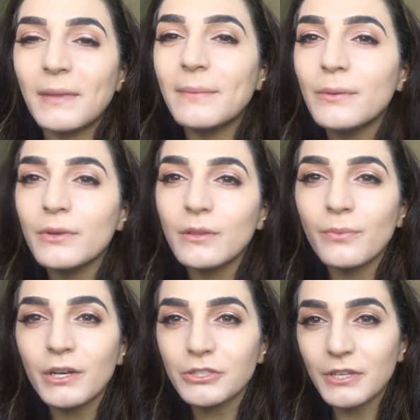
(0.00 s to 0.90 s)
Maybe with the
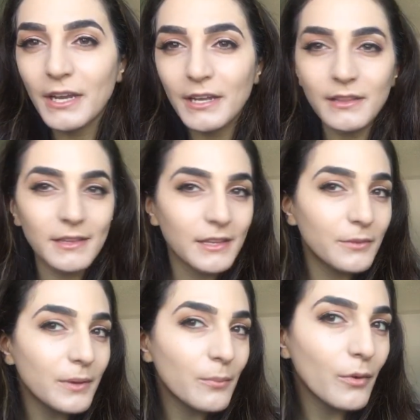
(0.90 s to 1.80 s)
brush you're getting a little
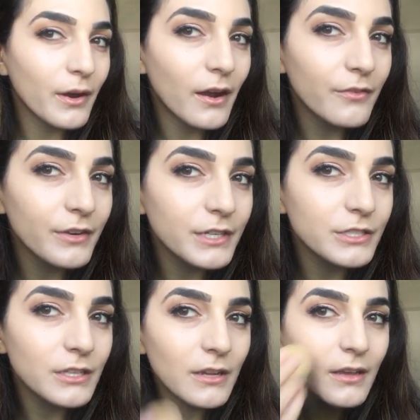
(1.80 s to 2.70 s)
bit more
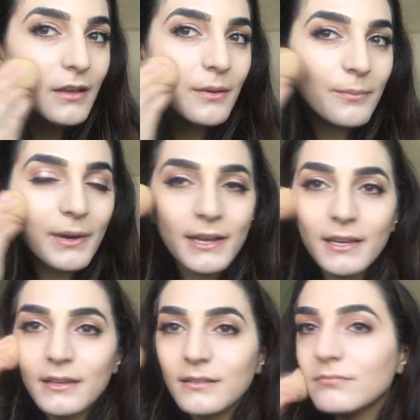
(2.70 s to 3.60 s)
coverage,
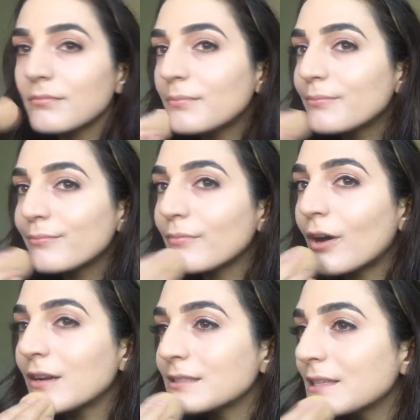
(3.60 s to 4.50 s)
but
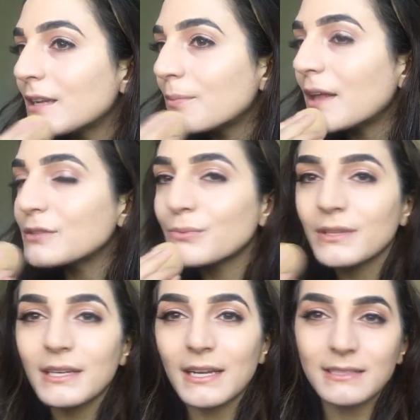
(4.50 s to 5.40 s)
honestly it applies
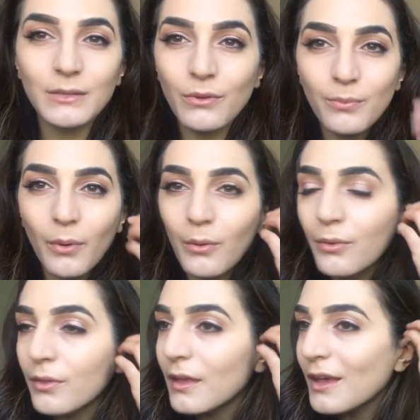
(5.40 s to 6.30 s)
really nicely with
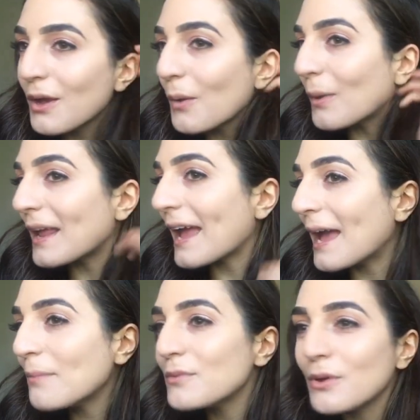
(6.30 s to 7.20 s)
both. What I
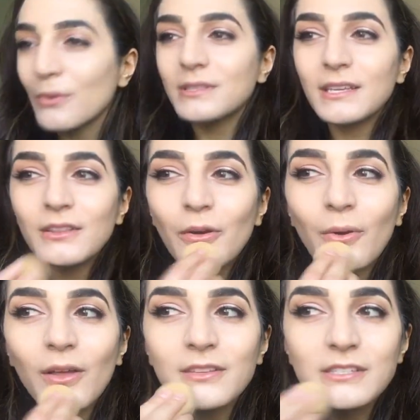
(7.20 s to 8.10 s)
am noticing though
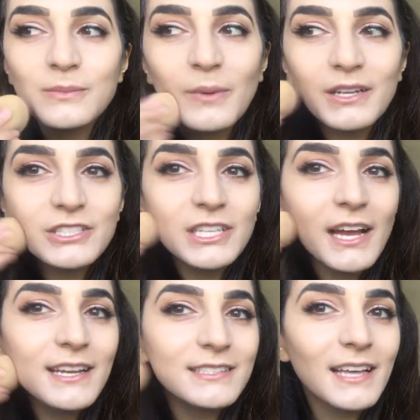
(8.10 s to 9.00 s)
on the sponge
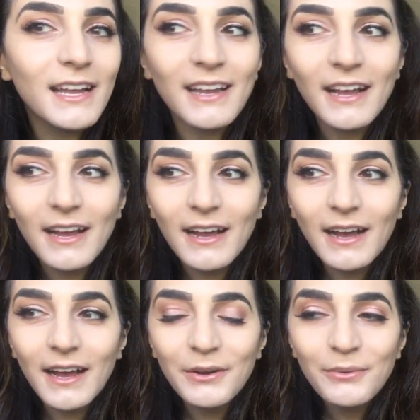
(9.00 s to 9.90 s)
side is that,
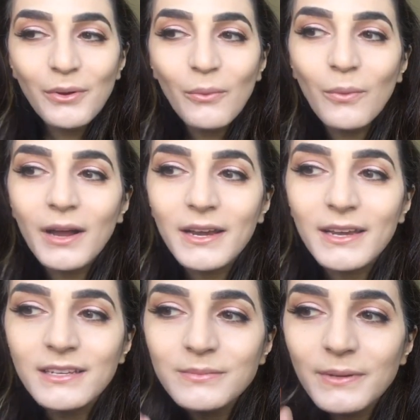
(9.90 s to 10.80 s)
I don't know what it
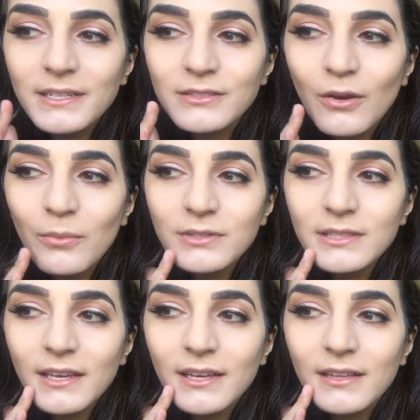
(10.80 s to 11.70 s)
is, but it's almost
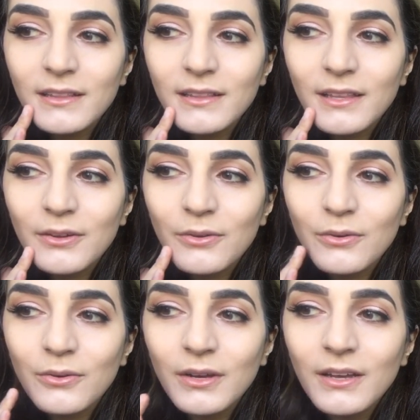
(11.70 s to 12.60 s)
like
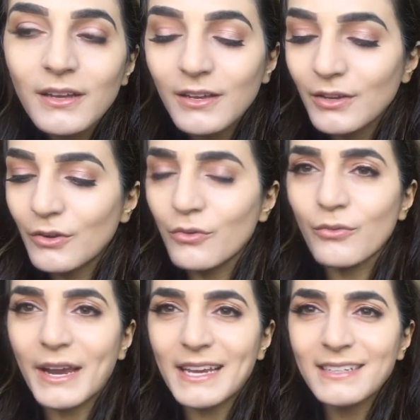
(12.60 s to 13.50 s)
little
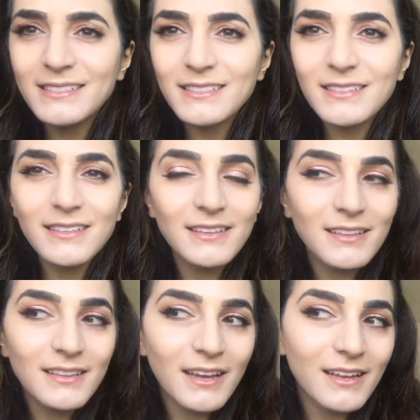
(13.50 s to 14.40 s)
grains
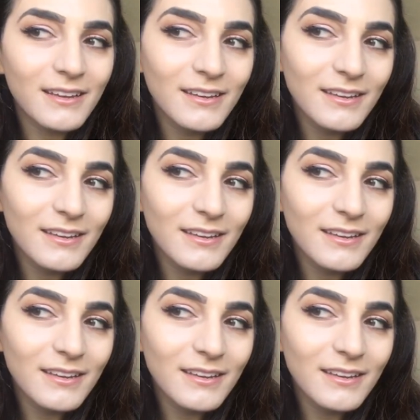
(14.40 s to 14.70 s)
that